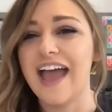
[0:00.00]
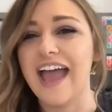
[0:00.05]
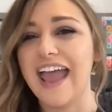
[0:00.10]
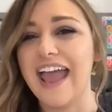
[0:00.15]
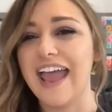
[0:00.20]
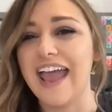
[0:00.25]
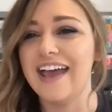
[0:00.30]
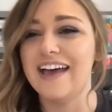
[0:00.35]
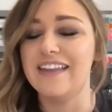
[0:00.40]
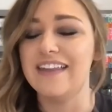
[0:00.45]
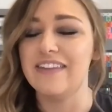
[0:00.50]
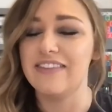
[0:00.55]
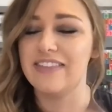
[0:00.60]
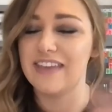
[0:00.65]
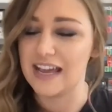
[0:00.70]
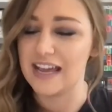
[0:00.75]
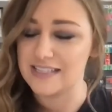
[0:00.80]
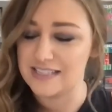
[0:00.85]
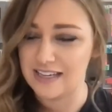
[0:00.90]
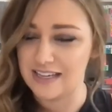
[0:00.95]
And the
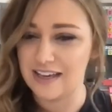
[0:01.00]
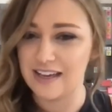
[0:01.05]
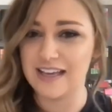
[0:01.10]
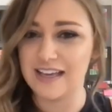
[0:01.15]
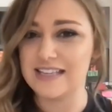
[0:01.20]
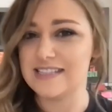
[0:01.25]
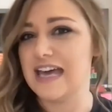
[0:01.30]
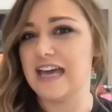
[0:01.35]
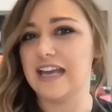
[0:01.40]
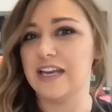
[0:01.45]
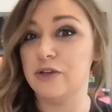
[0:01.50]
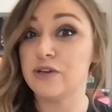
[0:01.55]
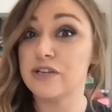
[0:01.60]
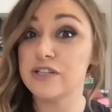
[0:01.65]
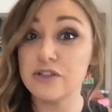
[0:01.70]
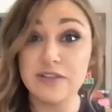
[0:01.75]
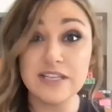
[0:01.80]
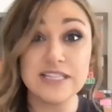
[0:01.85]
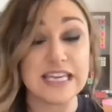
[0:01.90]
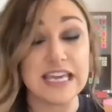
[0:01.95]
idea is that you could
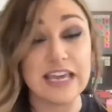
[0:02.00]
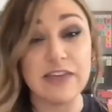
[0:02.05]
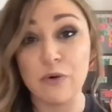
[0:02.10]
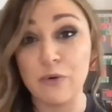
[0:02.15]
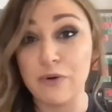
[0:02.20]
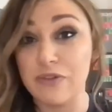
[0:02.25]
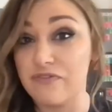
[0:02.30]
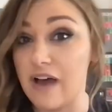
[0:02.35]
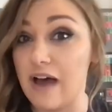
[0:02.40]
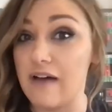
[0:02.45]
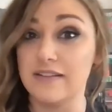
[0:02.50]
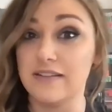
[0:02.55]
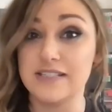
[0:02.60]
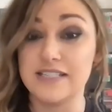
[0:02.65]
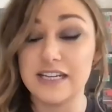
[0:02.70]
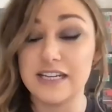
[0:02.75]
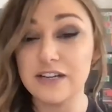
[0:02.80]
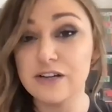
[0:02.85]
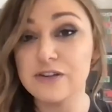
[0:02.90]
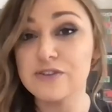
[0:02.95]
do this either with
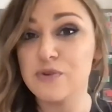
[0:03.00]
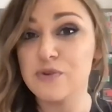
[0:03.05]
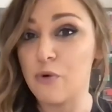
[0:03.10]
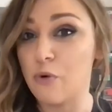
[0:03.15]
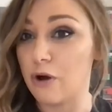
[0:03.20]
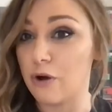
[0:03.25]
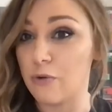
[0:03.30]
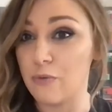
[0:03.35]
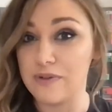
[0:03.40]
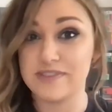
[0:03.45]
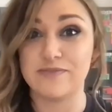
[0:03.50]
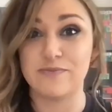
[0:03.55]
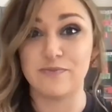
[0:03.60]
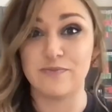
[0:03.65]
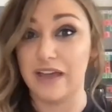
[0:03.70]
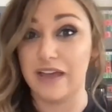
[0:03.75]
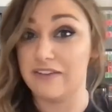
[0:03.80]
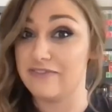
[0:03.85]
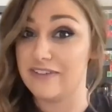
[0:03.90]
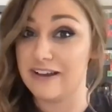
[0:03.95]
volunteers or with
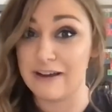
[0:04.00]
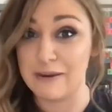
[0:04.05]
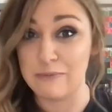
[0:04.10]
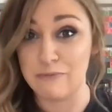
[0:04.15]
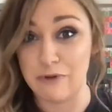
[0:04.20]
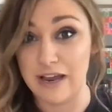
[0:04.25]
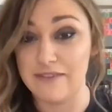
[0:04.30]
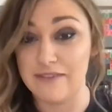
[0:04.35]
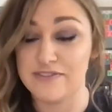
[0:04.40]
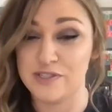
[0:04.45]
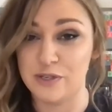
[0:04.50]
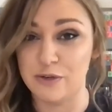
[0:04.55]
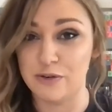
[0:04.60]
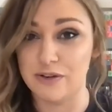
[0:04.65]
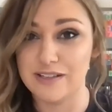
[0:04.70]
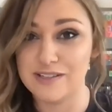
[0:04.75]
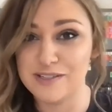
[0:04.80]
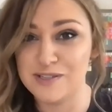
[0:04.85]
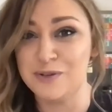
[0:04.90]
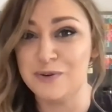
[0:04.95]
like very brave
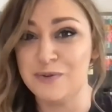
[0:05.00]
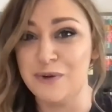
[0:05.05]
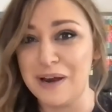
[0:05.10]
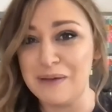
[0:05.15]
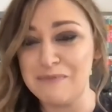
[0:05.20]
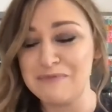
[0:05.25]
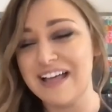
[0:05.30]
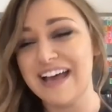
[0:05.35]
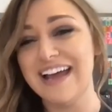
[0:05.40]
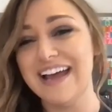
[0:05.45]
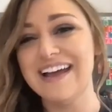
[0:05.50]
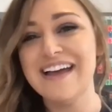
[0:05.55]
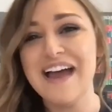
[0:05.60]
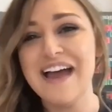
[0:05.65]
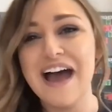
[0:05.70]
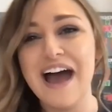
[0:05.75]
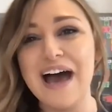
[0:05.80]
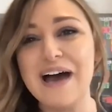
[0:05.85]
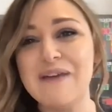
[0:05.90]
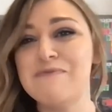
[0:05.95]
students who want to play.
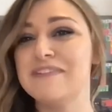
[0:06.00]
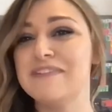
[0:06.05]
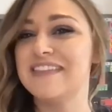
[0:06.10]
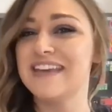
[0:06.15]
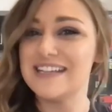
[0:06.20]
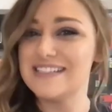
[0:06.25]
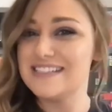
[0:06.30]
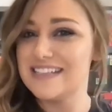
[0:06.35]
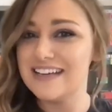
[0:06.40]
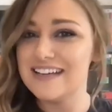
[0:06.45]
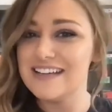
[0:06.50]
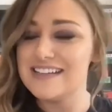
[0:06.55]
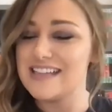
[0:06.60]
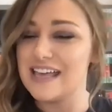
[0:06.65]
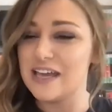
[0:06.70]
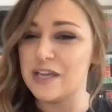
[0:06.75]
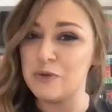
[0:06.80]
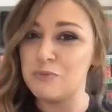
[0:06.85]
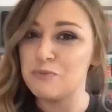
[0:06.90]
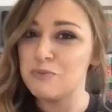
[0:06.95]
But the idea is
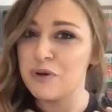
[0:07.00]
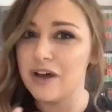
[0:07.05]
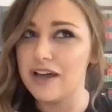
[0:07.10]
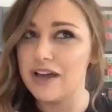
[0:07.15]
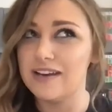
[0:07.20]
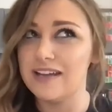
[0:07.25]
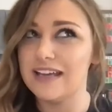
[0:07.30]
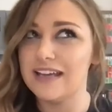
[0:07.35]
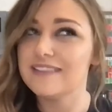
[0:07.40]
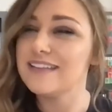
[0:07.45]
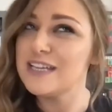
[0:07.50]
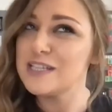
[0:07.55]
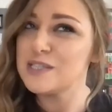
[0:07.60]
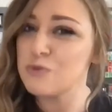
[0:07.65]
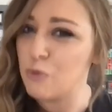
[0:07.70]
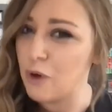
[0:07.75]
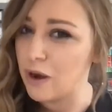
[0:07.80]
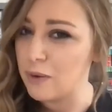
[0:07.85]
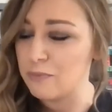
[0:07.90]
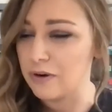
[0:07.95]
that you put at least
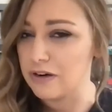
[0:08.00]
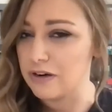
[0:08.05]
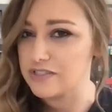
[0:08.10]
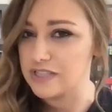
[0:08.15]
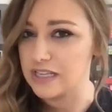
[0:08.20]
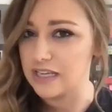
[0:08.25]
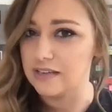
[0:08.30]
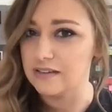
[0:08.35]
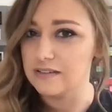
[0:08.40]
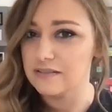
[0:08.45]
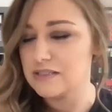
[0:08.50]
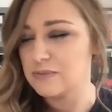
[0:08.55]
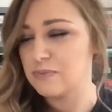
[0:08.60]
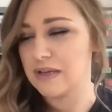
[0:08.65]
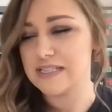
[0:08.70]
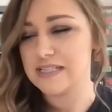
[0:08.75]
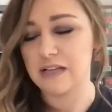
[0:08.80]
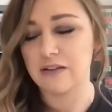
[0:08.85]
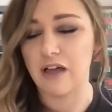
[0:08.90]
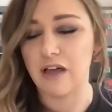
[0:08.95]
one person,
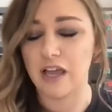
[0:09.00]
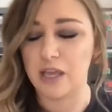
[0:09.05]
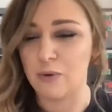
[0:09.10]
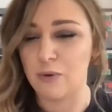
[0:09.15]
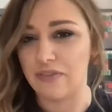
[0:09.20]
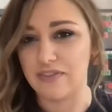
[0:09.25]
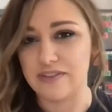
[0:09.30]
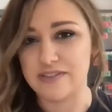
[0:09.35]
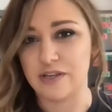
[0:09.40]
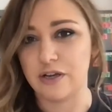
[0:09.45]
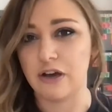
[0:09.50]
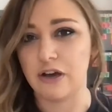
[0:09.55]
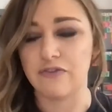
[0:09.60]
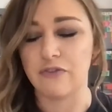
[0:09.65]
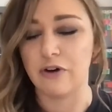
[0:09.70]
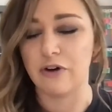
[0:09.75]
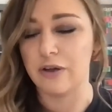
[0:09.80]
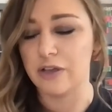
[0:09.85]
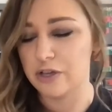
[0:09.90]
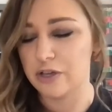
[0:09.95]
depends how long you want this to go
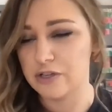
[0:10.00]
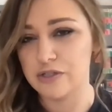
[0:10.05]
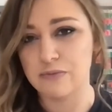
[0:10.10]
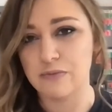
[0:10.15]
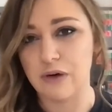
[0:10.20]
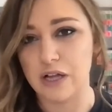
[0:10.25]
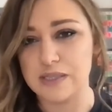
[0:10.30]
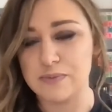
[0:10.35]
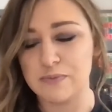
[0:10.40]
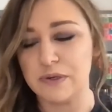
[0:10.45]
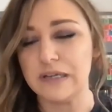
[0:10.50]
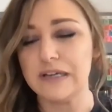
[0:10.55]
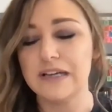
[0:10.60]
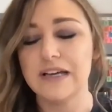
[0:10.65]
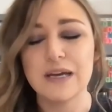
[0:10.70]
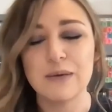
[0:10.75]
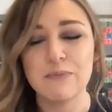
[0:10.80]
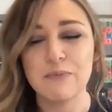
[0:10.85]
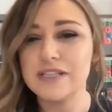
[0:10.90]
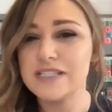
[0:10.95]
for. You could do multiple.
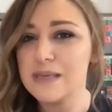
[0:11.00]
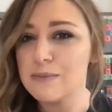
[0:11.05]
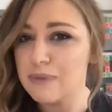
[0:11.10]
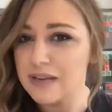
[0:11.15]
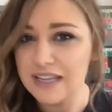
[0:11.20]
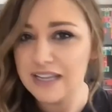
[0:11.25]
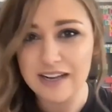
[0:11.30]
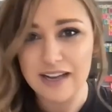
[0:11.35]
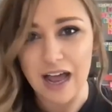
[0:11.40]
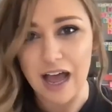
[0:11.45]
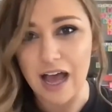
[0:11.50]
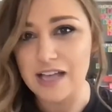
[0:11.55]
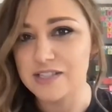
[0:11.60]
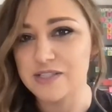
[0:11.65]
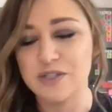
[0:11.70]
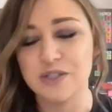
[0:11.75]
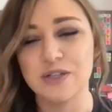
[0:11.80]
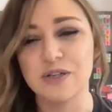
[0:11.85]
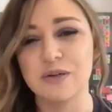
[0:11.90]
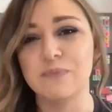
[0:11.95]
Put somebody in a
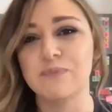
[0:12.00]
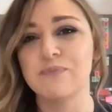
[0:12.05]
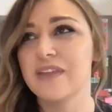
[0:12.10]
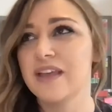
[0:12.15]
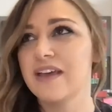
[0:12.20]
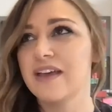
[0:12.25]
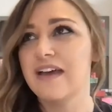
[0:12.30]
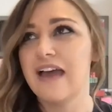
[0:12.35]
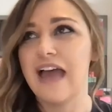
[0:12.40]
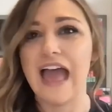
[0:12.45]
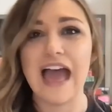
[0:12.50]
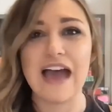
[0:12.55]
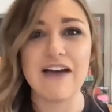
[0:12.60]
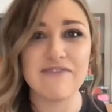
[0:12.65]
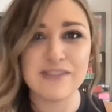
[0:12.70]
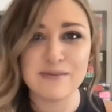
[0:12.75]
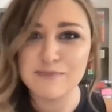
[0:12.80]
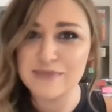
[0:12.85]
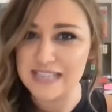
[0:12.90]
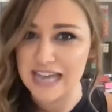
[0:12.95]
costume, have
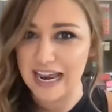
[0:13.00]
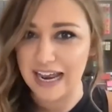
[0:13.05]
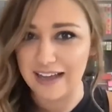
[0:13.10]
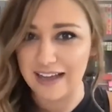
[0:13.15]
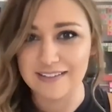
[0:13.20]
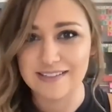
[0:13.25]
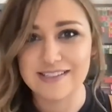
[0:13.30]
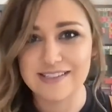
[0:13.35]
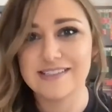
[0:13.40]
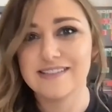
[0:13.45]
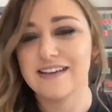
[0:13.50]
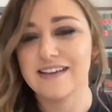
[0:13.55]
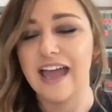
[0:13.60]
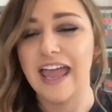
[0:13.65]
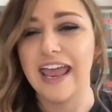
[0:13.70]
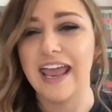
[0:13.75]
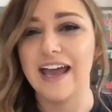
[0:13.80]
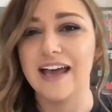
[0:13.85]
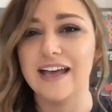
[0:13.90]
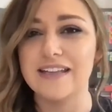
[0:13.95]
them dance,
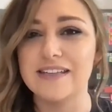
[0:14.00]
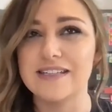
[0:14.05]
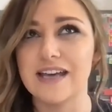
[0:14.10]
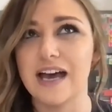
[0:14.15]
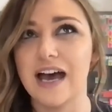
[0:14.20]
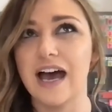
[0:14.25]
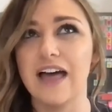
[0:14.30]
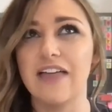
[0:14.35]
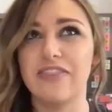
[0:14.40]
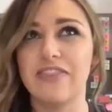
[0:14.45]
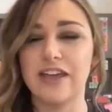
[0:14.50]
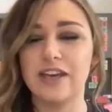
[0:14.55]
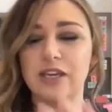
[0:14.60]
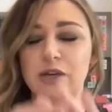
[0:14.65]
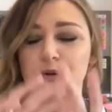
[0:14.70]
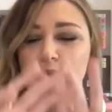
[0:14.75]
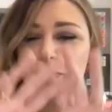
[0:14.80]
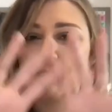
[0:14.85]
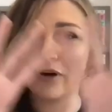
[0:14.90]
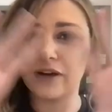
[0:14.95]
and then you
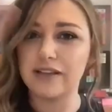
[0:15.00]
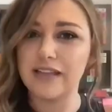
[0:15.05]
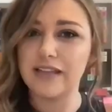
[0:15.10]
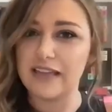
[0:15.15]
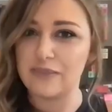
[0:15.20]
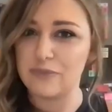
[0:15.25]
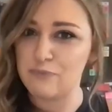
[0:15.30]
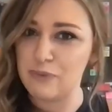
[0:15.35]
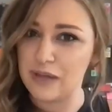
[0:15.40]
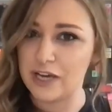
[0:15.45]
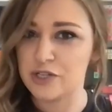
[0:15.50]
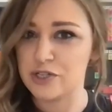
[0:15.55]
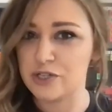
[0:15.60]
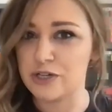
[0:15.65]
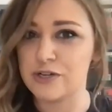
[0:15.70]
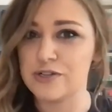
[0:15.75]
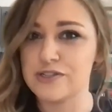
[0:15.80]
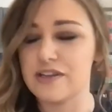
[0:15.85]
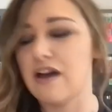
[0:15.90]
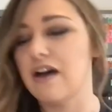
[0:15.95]
would put like
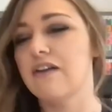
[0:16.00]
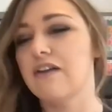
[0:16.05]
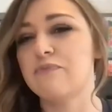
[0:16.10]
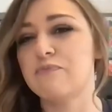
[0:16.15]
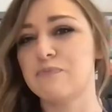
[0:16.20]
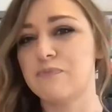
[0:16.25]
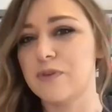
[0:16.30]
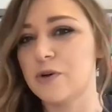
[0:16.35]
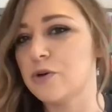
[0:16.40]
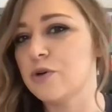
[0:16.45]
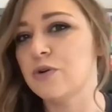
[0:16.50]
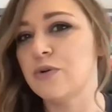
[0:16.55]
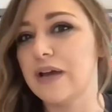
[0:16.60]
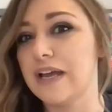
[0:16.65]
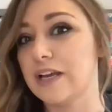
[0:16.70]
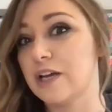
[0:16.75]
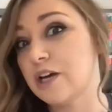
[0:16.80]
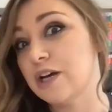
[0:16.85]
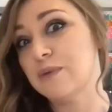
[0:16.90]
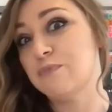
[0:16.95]
pictures of who
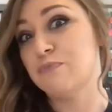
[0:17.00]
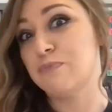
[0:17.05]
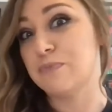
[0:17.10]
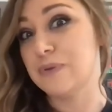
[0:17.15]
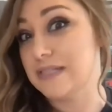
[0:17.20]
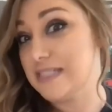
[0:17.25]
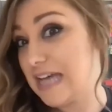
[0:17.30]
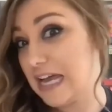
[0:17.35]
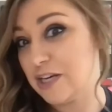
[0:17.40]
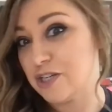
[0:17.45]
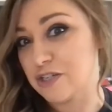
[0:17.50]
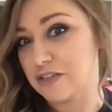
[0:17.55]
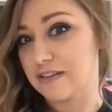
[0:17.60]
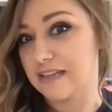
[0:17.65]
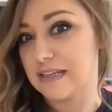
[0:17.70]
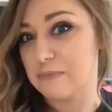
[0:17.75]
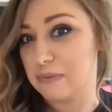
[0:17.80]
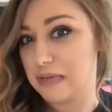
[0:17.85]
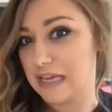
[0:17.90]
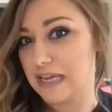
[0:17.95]
it could
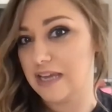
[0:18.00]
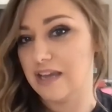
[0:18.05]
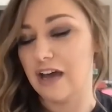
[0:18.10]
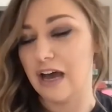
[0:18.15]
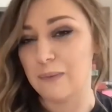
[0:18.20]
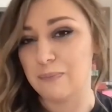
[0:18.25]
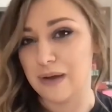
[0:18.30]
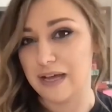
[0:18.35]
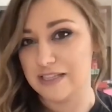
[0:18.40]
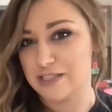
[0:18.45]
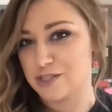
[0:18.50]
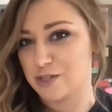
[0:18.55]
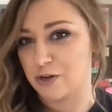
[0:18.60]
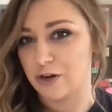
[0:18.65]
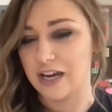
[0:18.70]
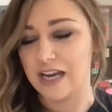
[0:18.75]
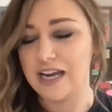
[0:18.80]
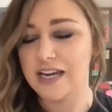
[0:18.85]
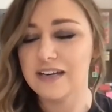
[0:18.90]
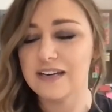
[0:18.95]
potentially be up on
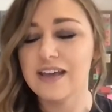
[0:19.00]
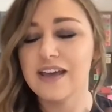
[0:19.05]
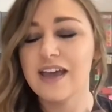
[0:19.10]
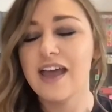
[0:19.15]
screen.